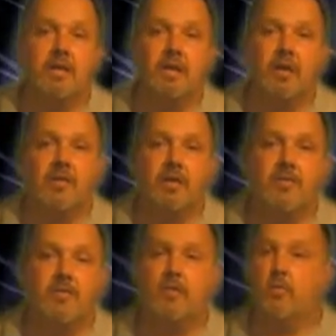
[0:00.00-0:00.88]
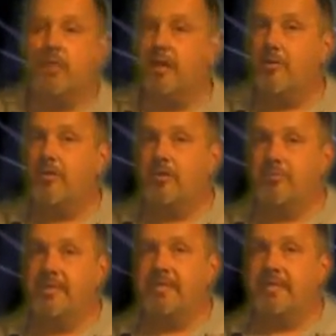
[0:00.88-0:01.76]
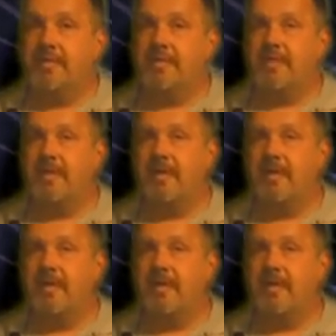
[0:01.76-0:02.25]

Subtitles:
Now, if you're a real world business,